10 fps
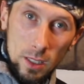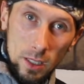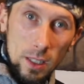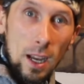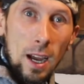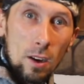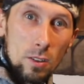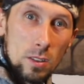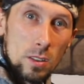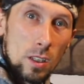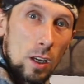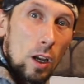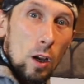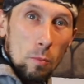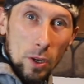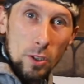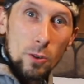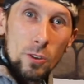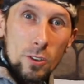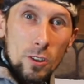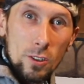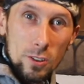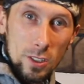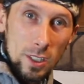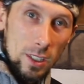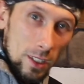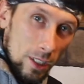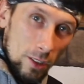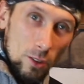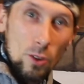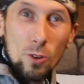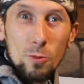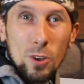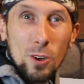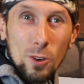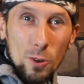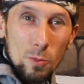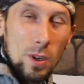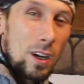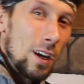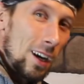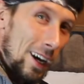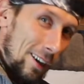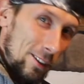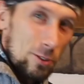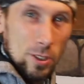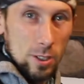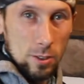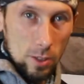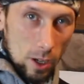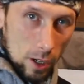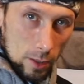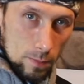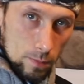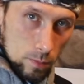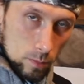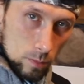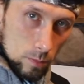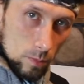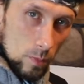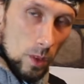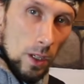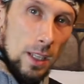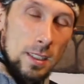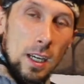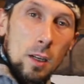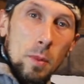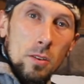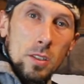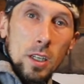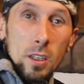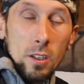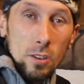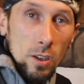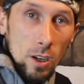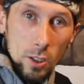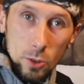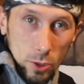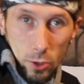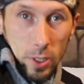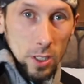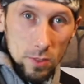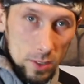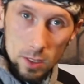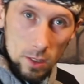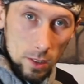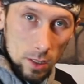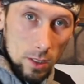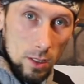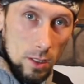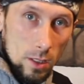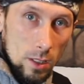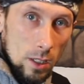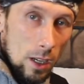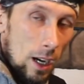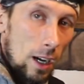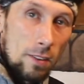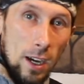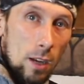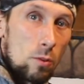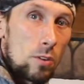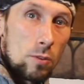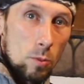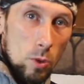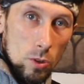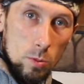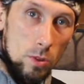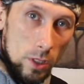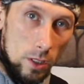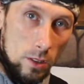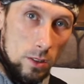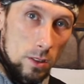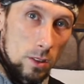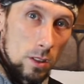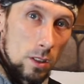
in the house by you understanding in your own home how to train your dog. It's not about taking your dog to a training facility. I've had one for multiple years,